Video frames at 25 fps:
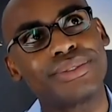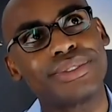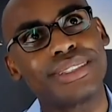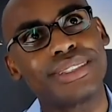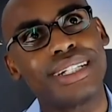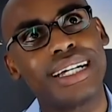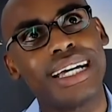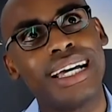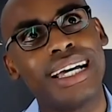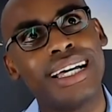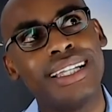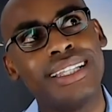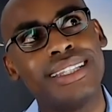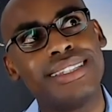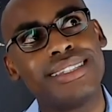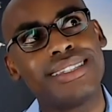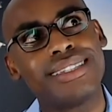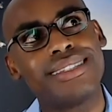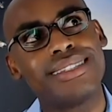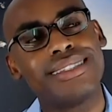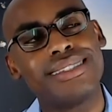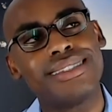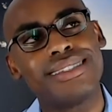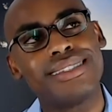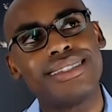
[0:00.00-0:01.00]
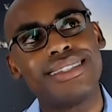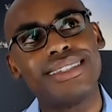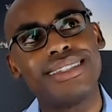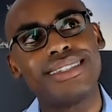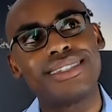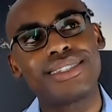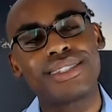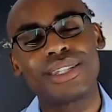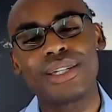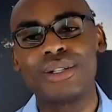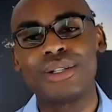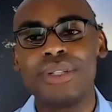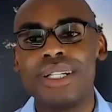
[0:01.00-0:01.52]
And
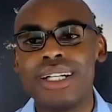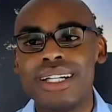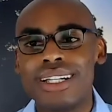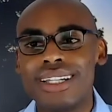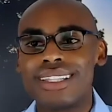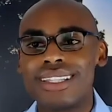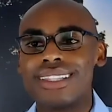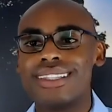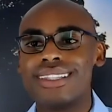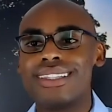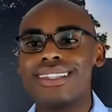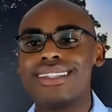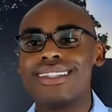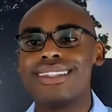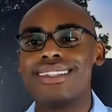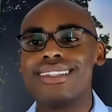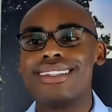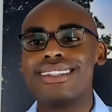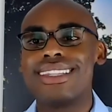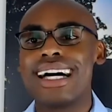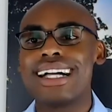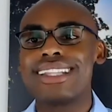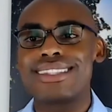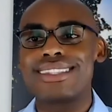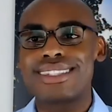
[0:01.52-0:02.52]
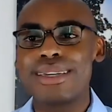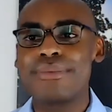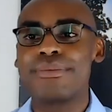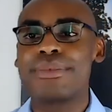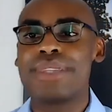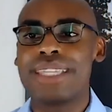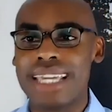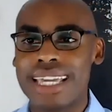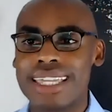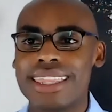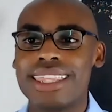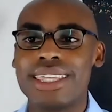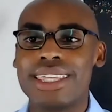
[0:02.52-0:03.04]
so that's something
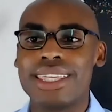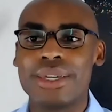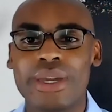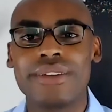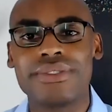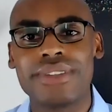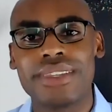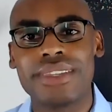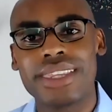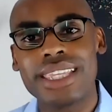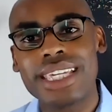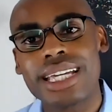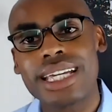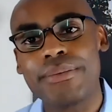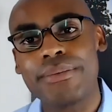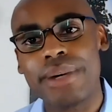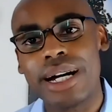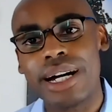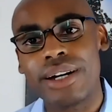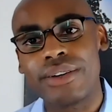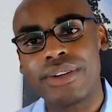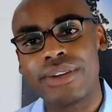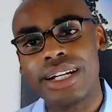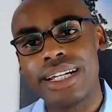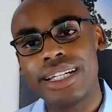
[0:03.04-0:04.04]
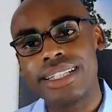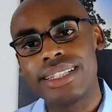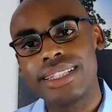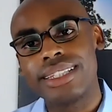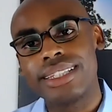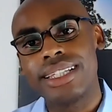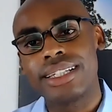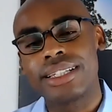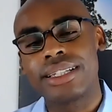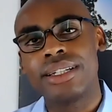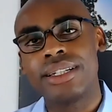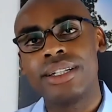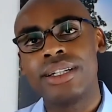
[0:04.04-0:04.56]
I think we have to think about, right?
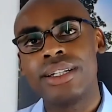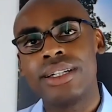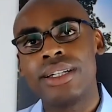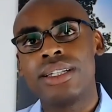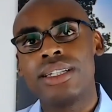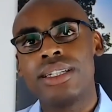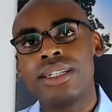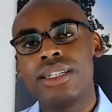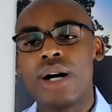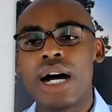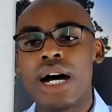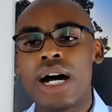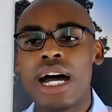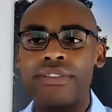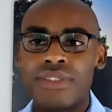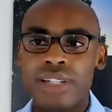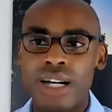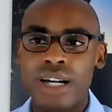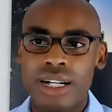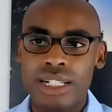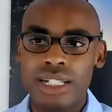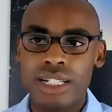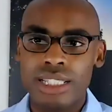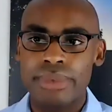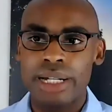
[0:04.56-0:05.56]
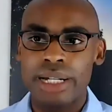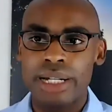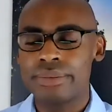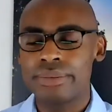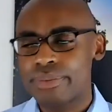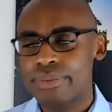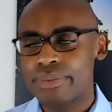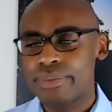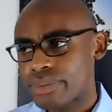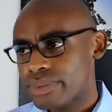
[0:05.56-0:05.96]
Like, I've talked about